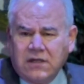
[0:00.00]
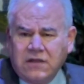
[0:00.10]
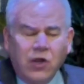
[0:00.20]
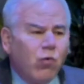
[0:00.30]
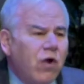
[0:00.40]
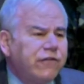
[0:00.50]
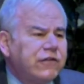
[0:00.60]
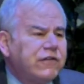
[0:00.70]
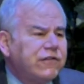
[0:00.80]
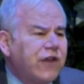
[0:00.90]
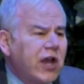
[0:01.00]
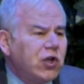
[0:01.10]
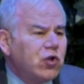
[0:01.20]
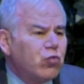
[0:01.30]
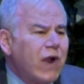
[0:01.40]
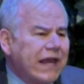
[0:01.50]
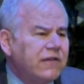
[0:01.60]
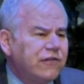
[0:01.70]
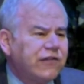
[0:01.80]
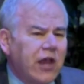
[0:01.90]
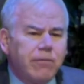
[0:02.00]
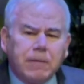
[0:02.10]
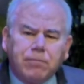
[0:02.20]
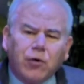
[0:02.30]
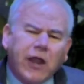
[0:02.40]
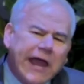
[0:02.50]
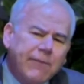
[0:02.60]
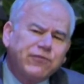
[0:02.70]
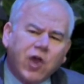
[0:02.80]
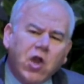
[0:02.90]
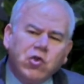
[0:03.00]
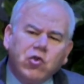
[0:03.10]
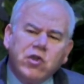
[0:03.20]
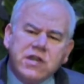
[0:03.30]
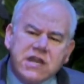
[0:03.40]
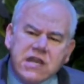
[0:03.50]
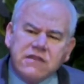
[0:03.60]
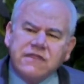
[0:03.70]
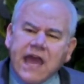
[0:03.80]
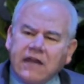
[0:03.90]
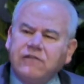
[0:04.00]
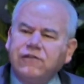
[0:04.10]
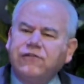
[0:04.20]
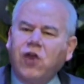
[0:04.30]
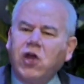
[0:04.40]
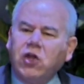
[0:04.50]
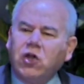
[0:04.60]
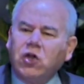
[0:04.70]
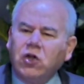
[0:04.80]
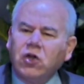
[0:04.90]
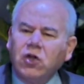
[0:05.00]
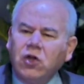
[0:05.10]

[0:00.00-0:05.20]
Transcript: There was a desire to reconcile, but perhaps underneath that desire